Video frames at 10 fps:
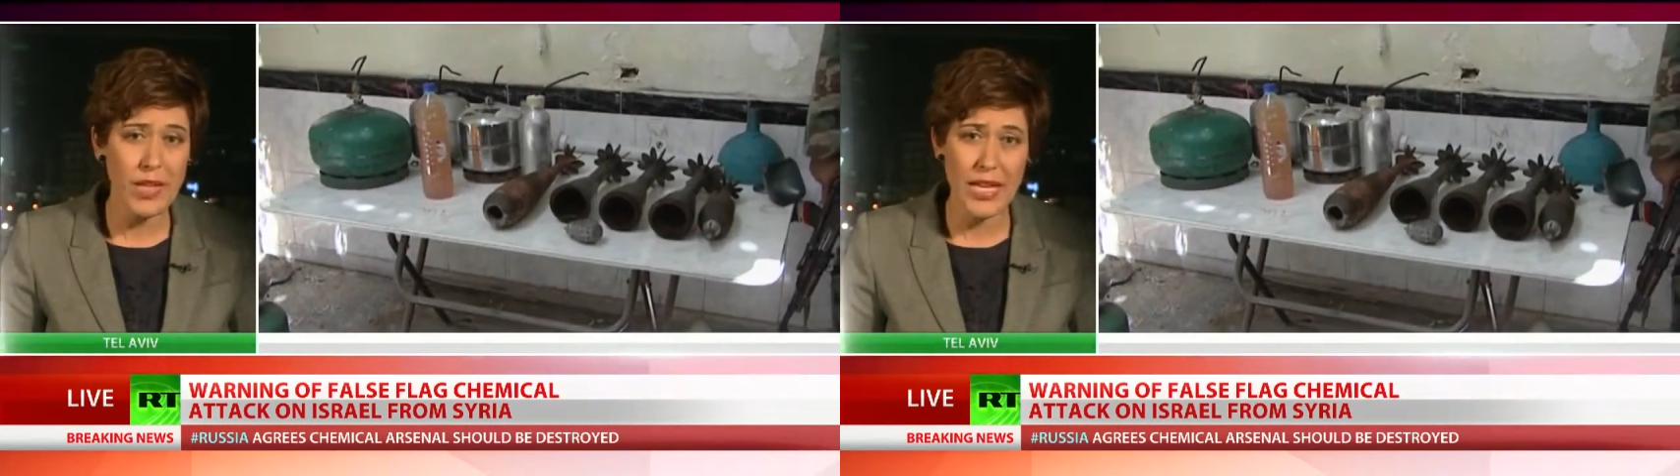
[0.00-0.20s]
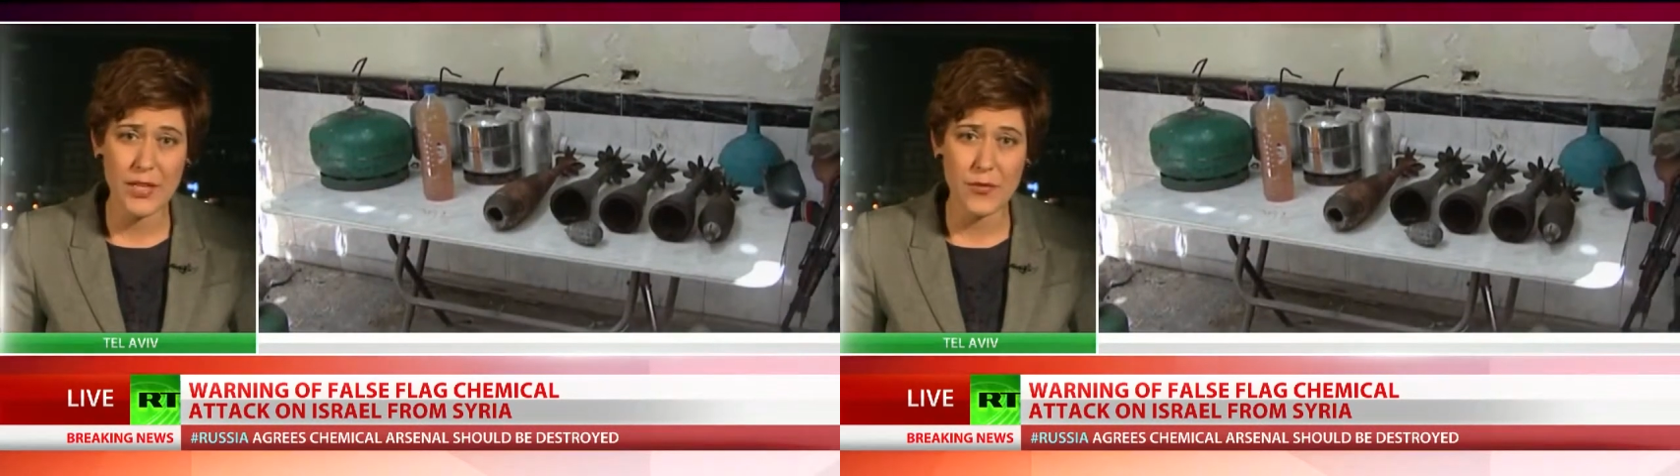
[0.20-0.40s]

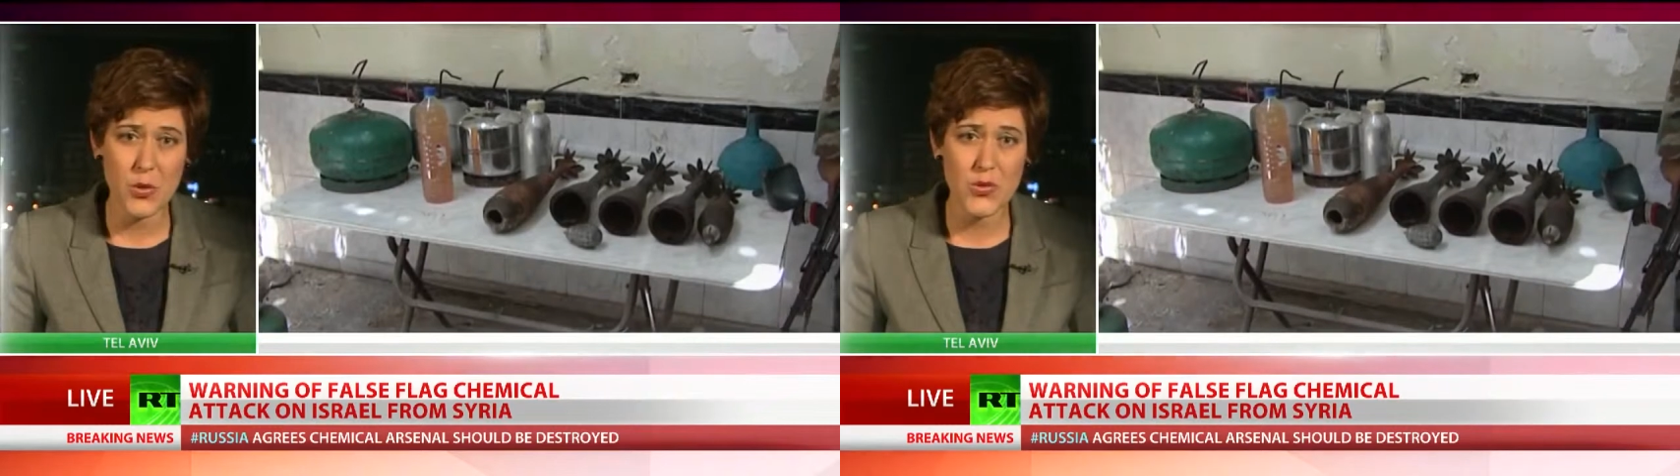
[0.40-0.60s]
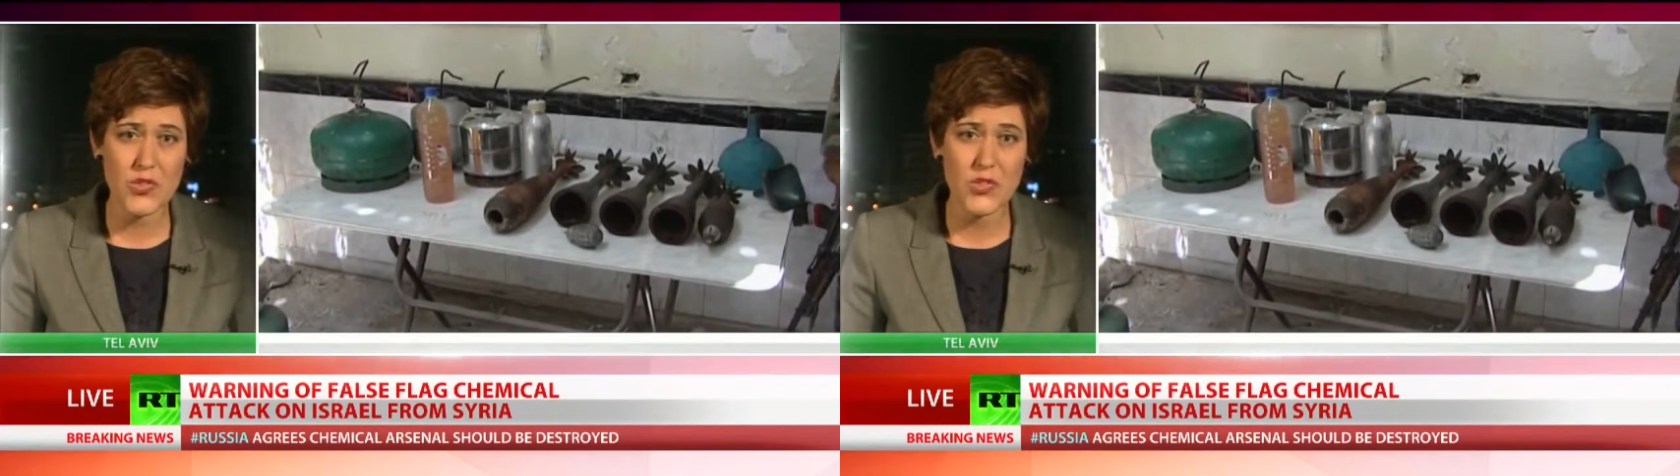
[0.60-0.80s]
And of
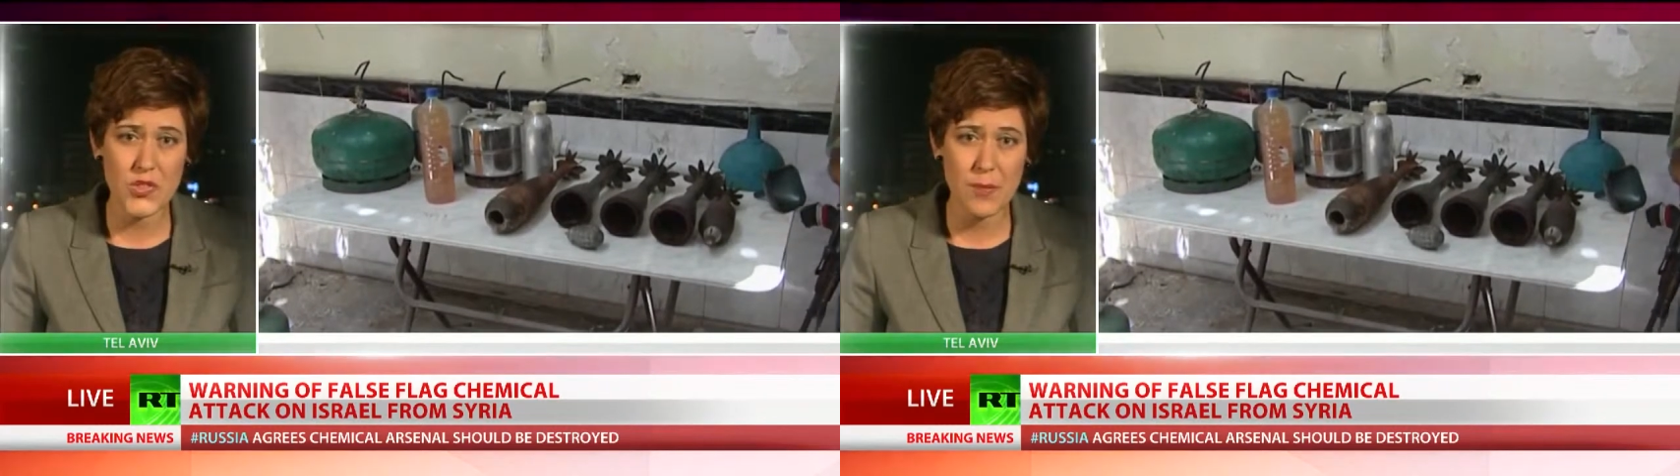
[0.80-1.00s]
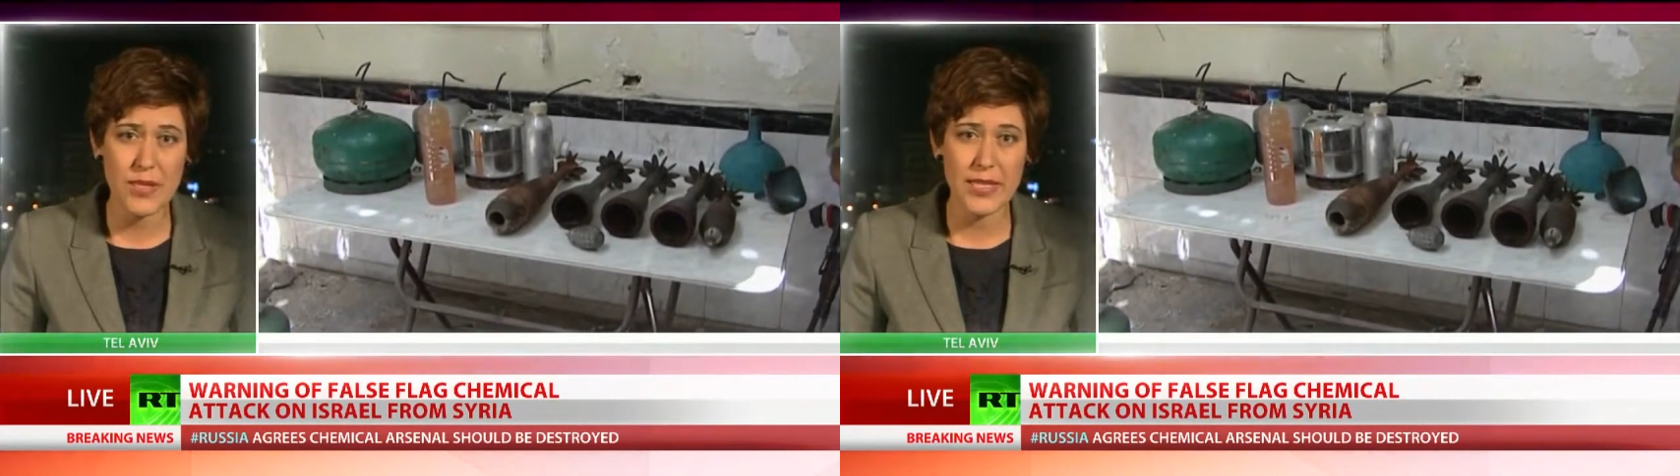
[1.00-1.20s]
course, this is
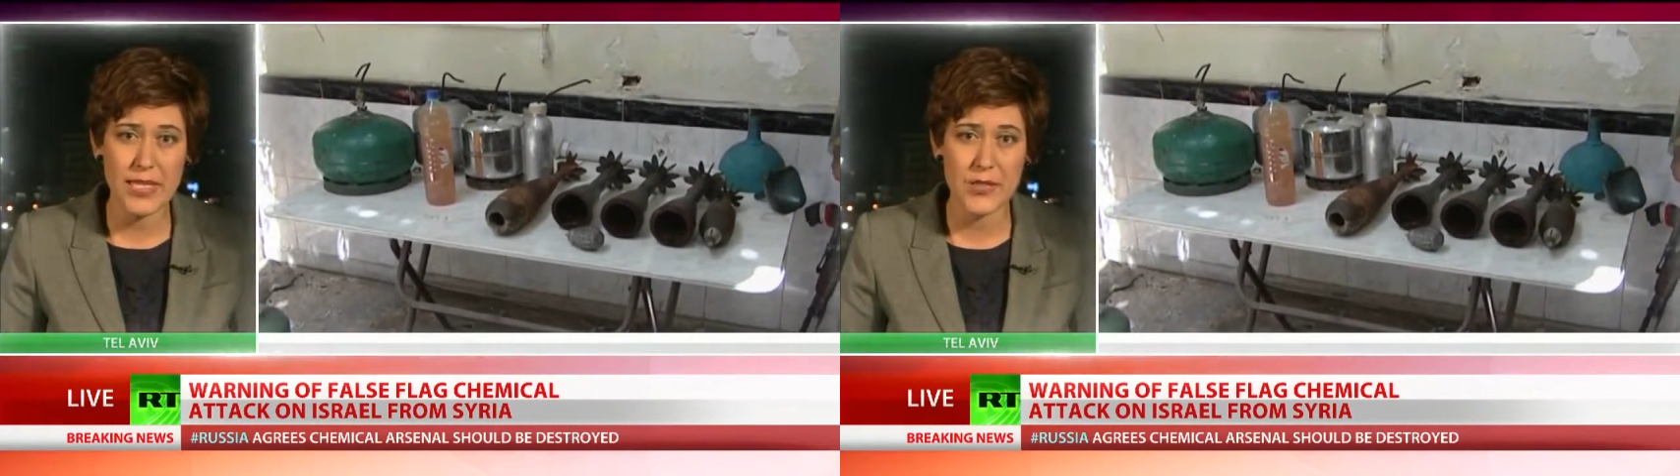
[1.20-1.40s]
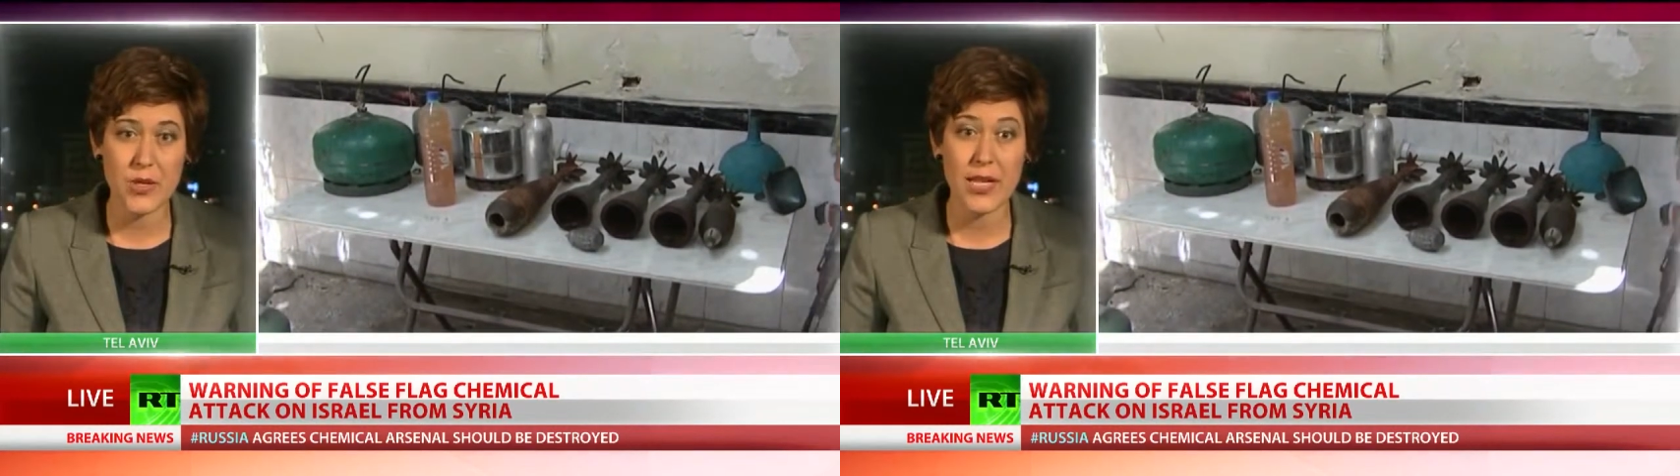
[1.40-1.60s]
something
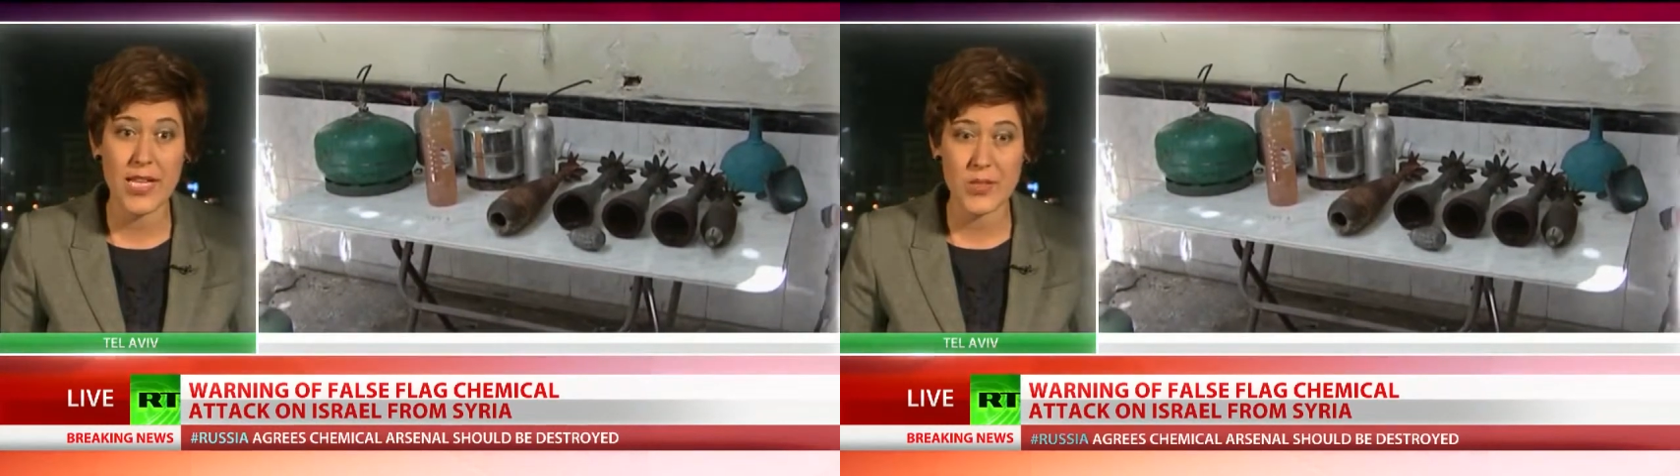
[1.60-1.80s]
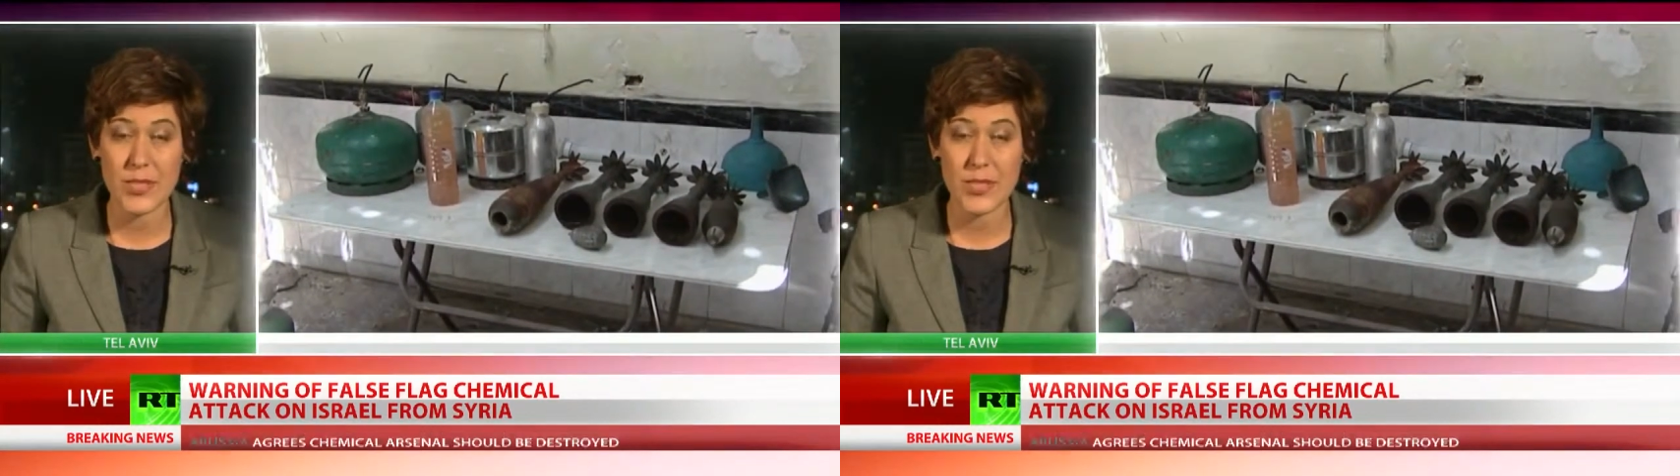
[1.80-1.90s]
that Israel has